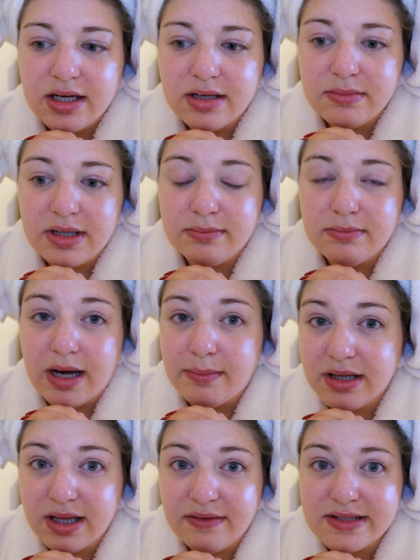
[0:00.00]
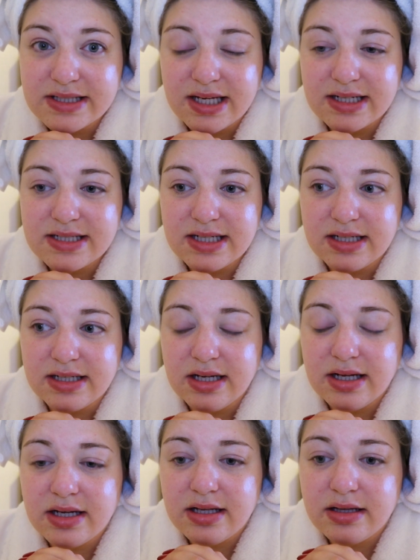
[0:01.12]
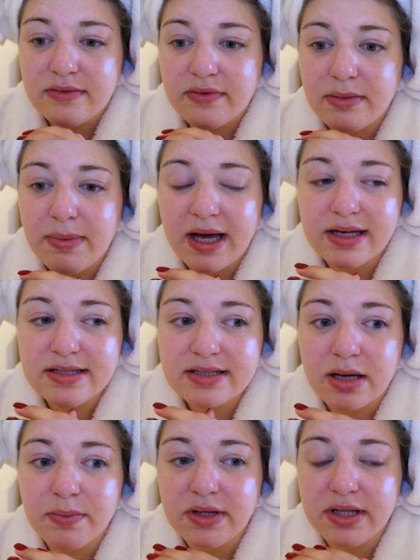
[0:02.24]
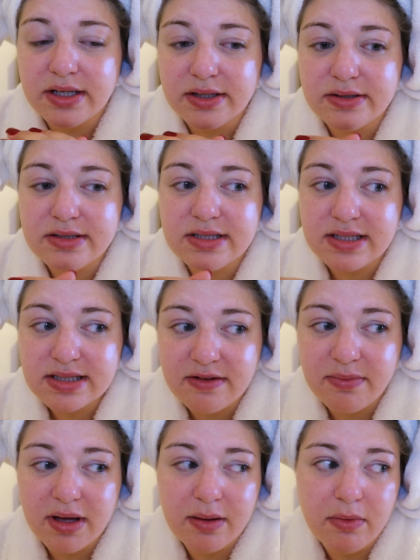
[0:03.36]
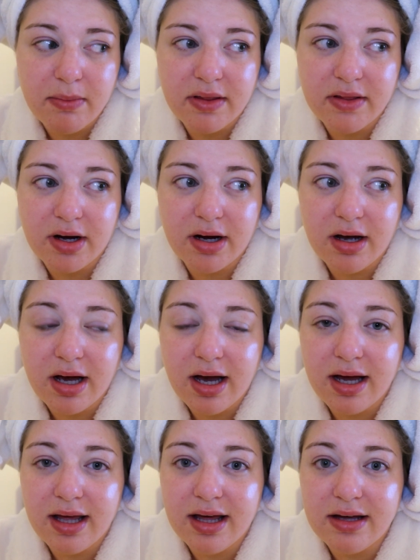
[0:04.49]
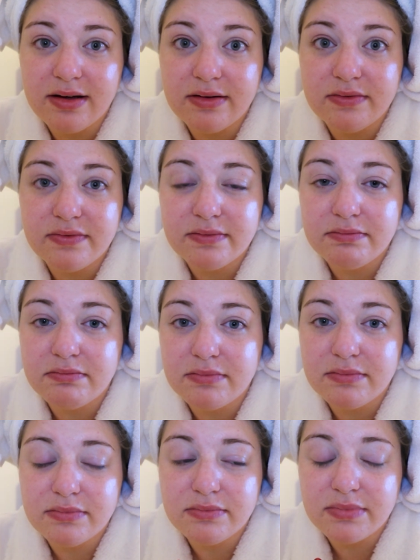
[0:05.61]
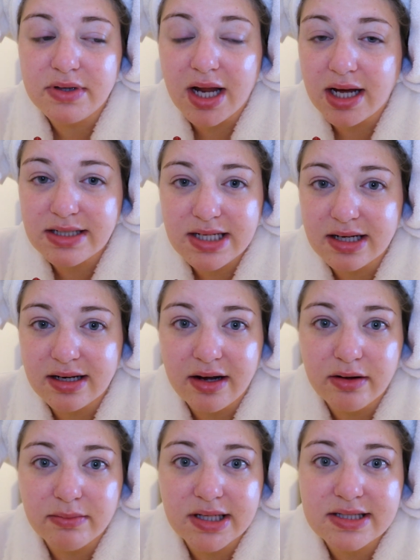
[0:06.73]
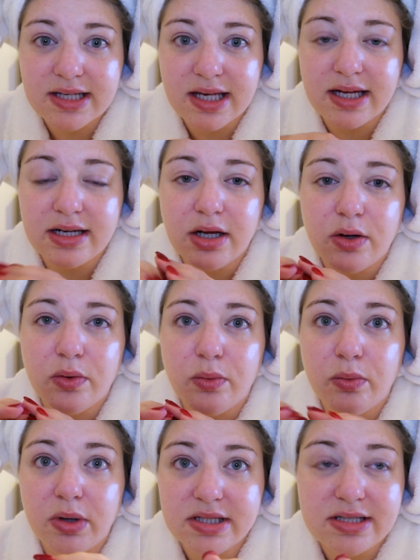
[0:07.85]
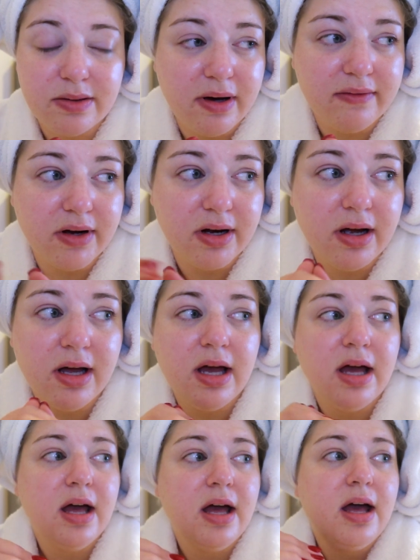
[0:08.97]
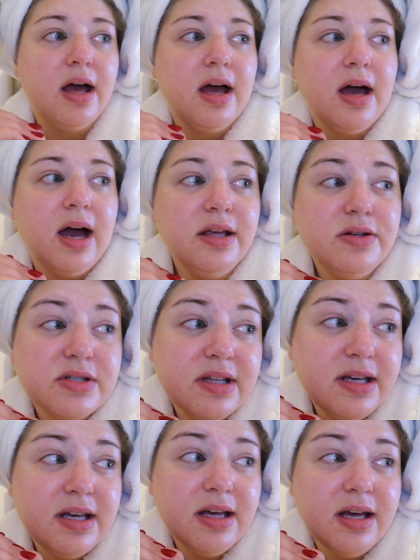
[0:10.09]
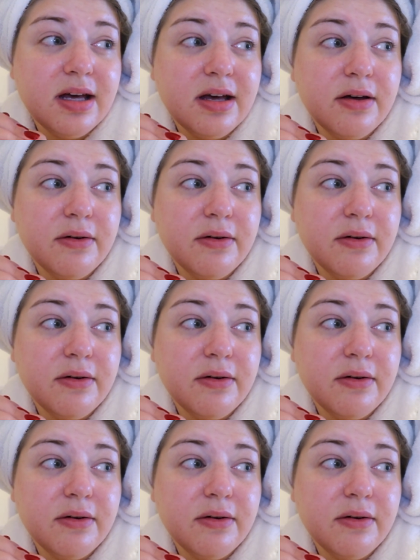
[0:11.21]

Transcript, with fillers: and mommy life has kicked in, for the past couple years since I've become a mother, I have not taken care of my skin whatsoever. I usually